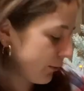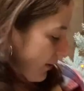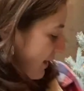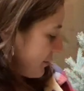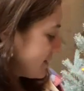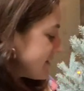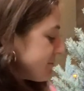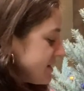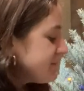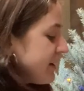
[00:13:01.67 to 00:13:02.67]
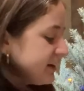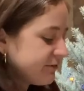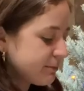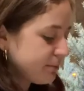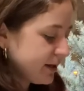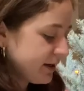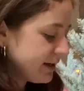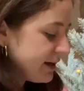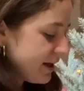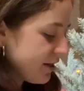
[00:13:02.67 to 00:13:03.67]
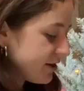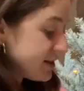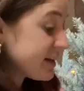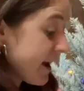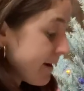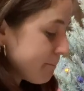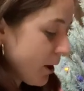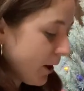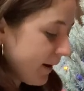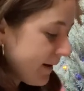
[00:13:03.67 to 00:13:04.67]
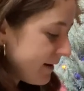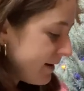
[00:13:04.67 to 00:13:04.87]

I think some of these may even be the same pot.